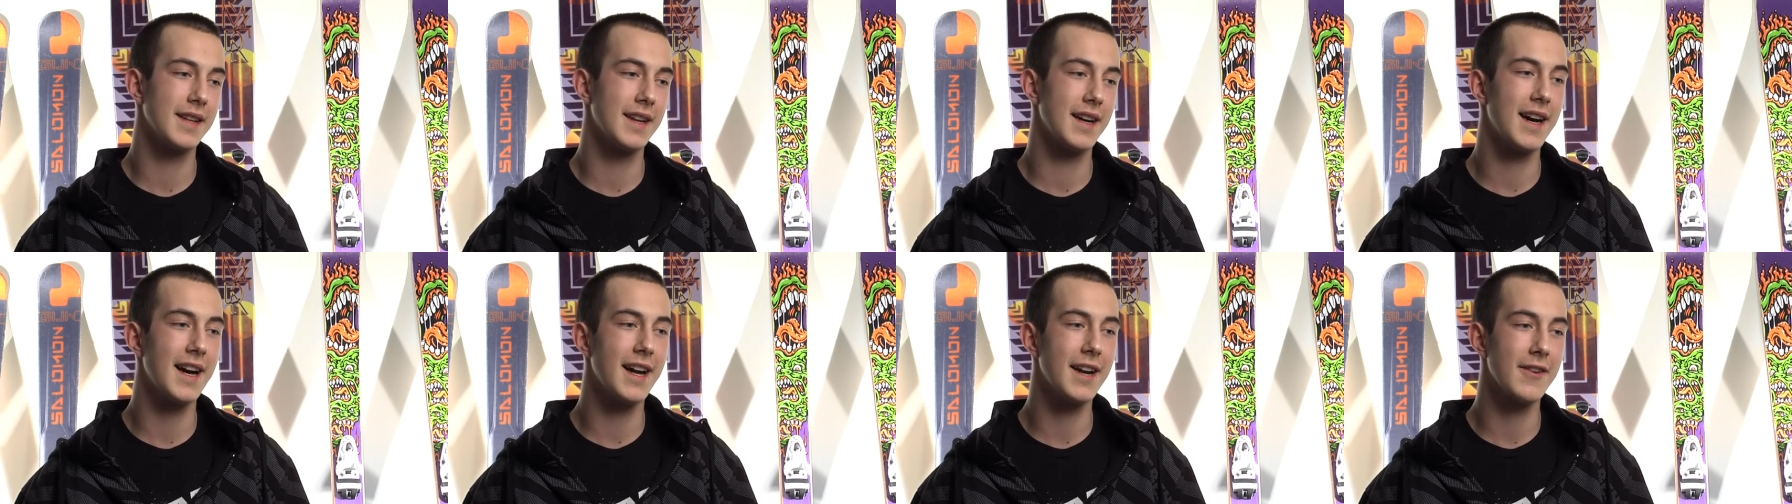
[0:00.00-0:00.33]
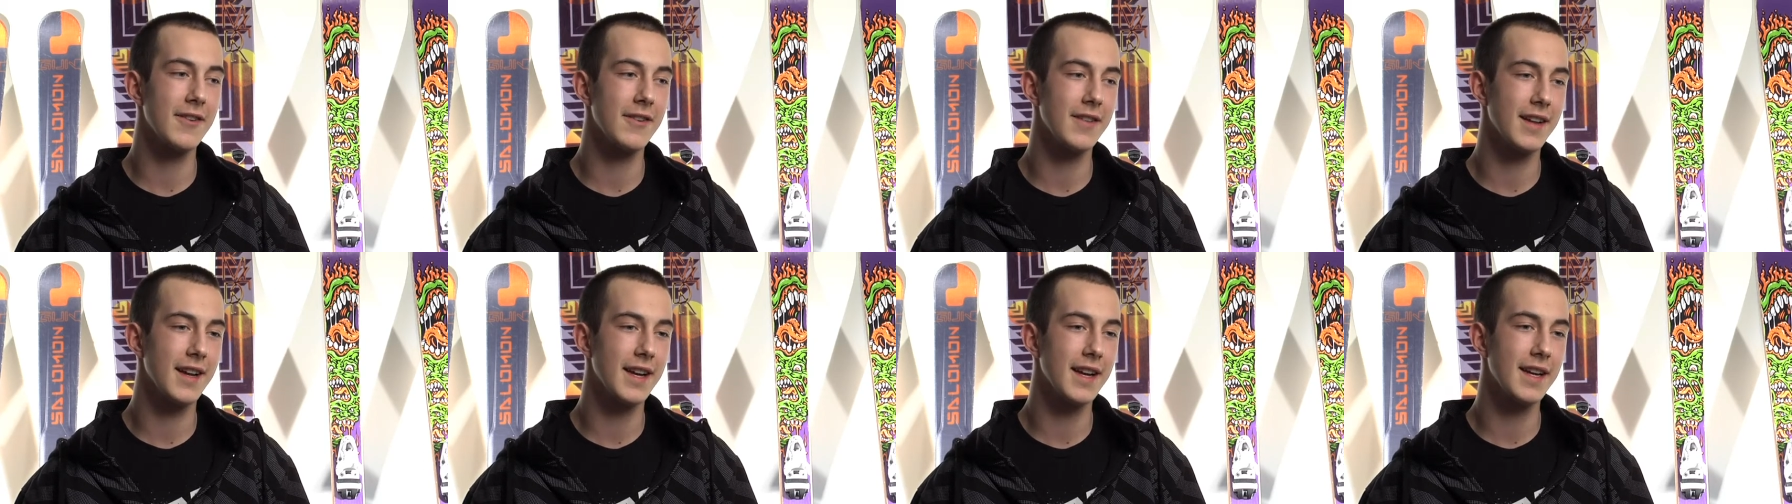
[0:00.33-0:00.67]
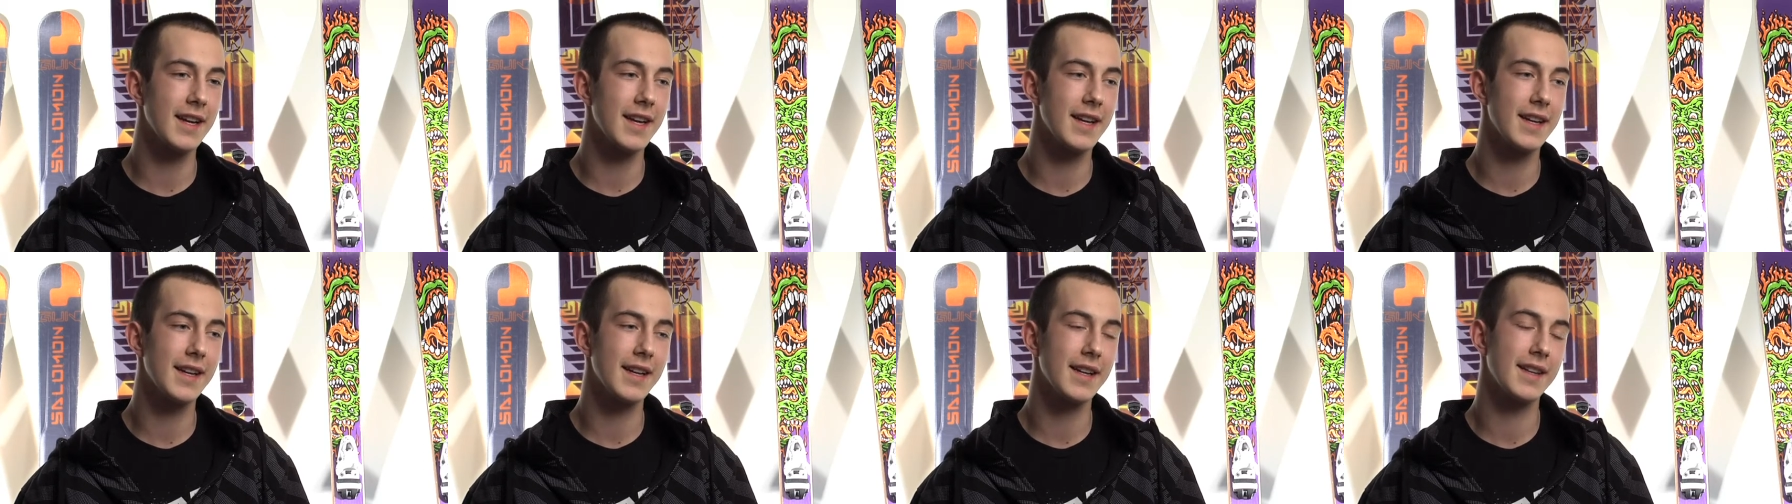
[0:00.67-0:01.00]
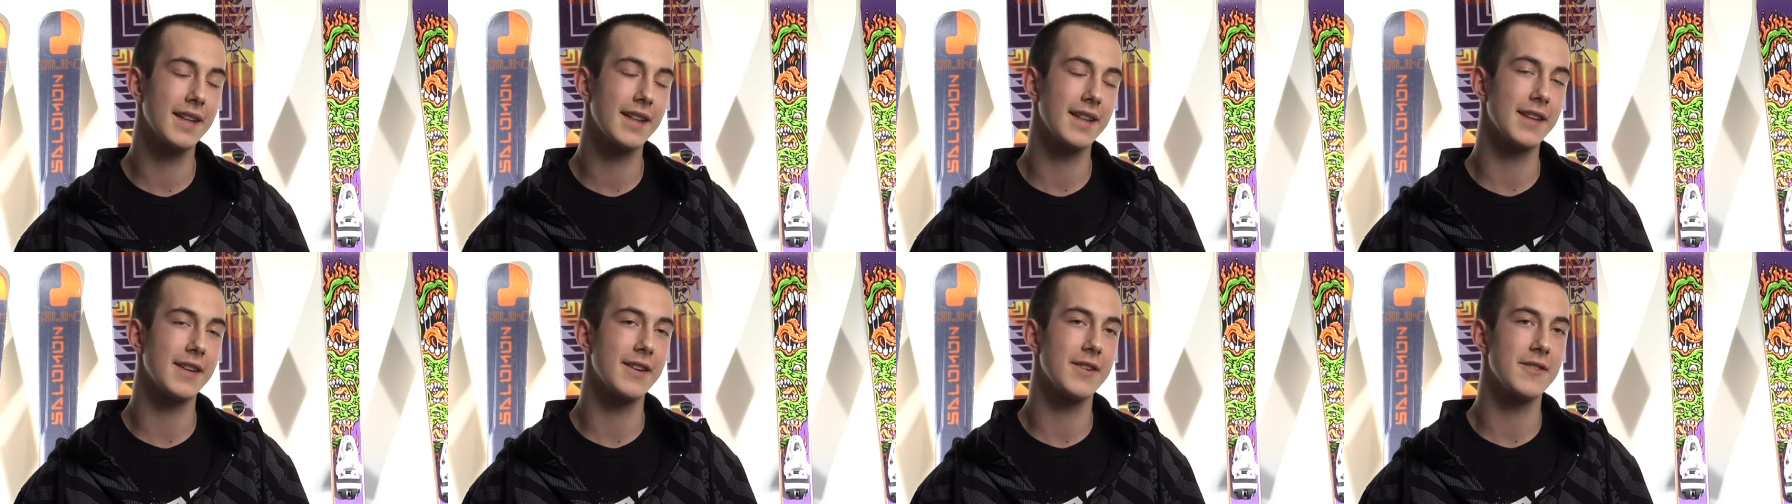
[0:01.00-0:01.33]
I don't like
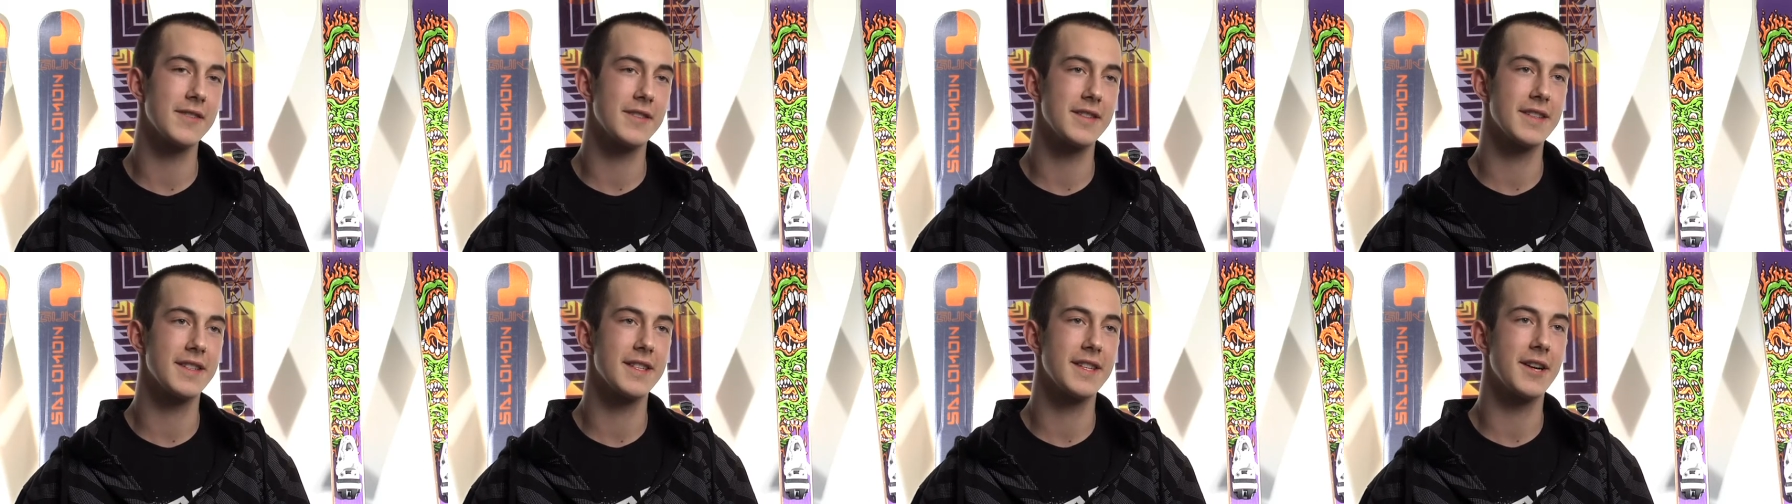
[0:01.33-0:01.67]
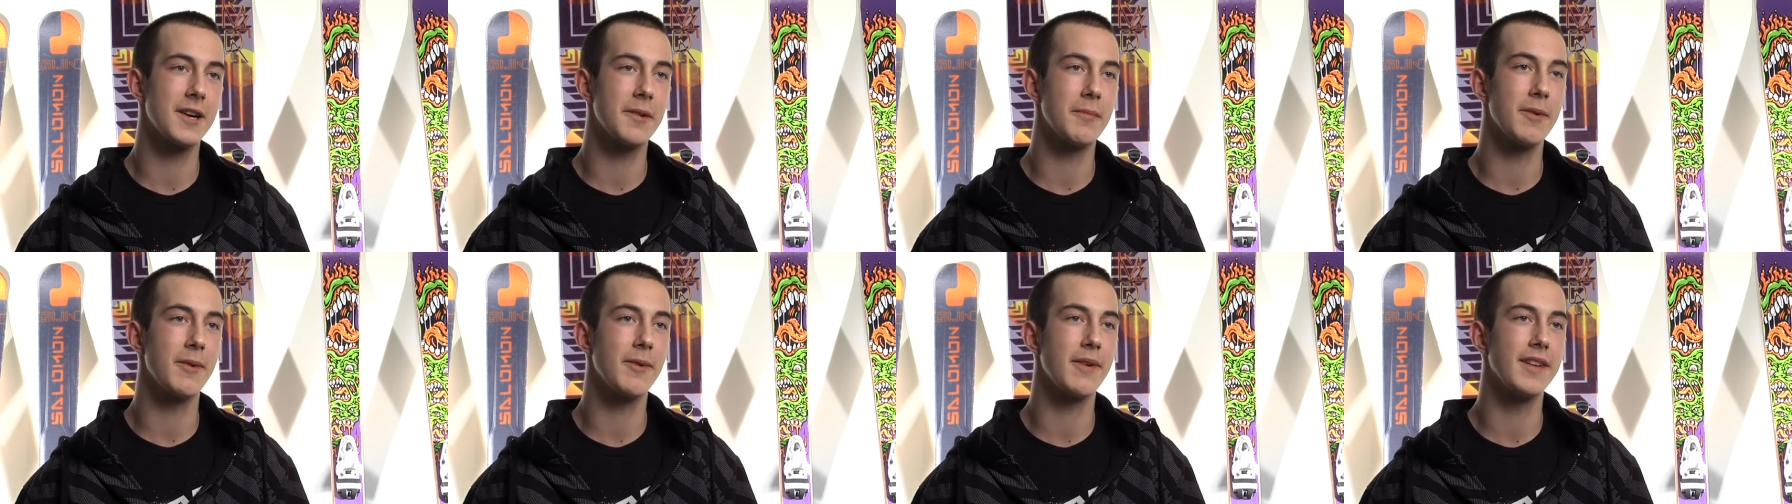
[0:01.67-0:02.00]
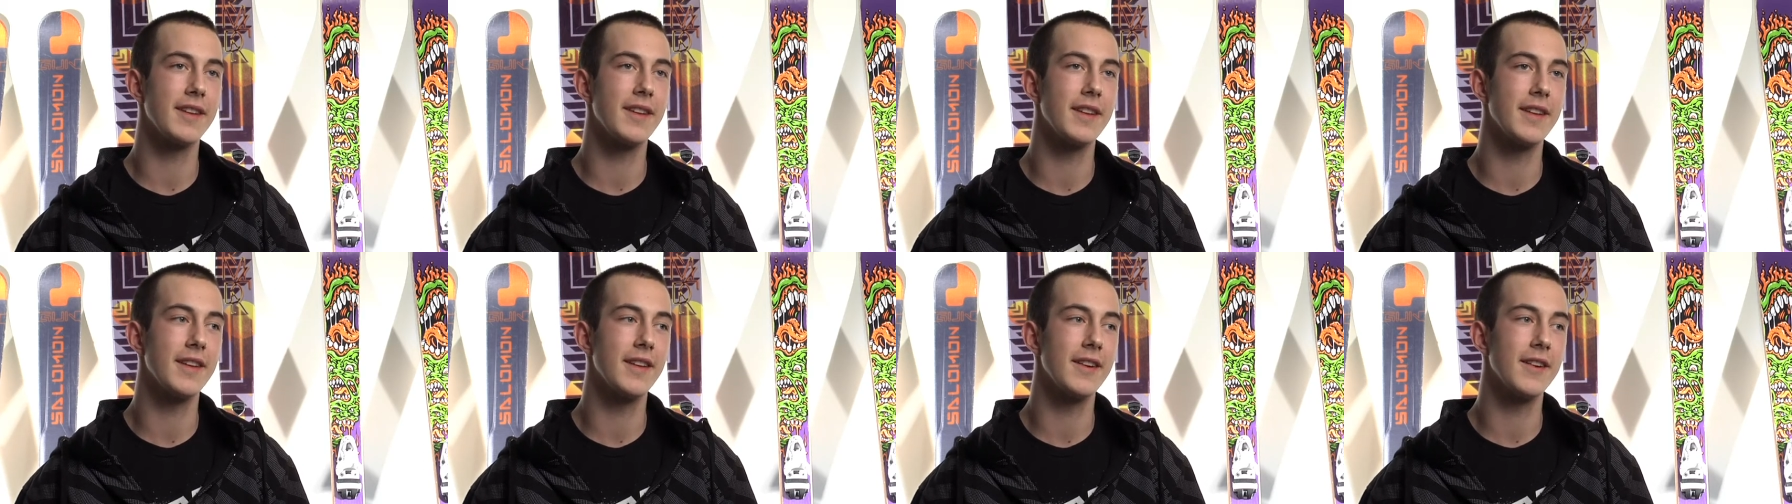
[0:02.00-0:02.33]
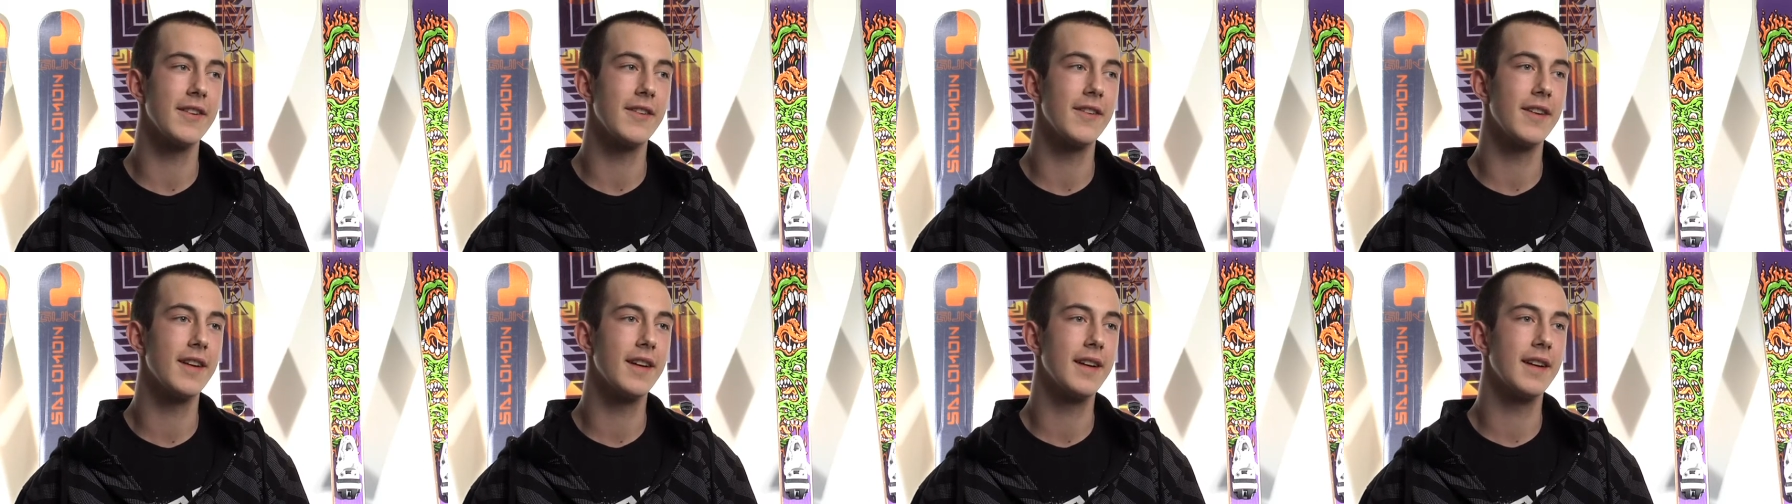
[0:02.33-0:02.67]
the coaches telling me what to
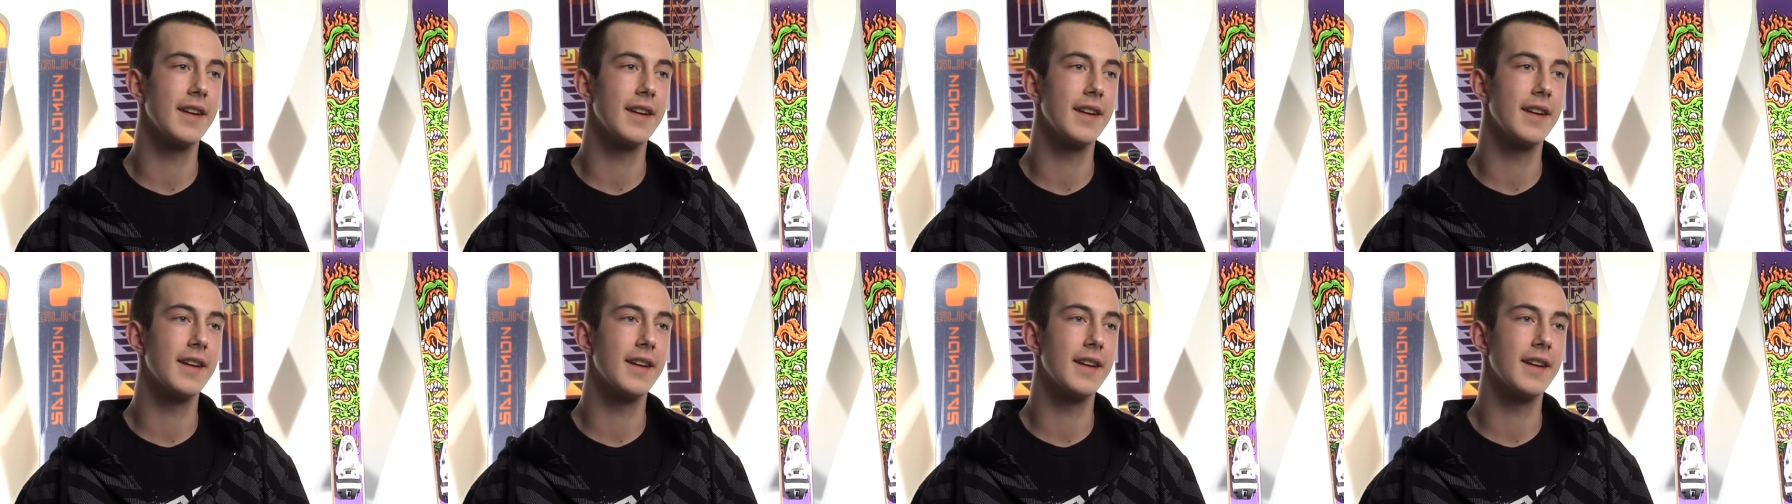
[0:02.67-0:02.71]
do.